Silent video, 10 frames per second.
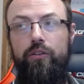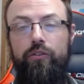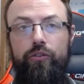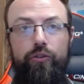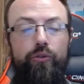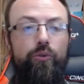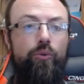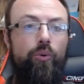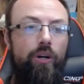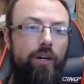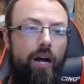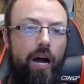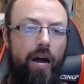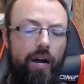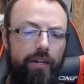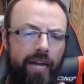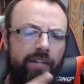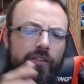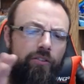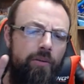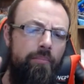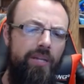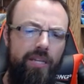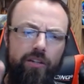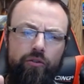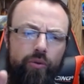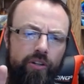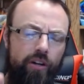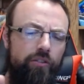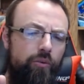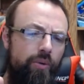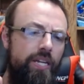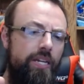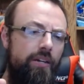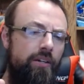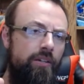to uh, kind of some introductory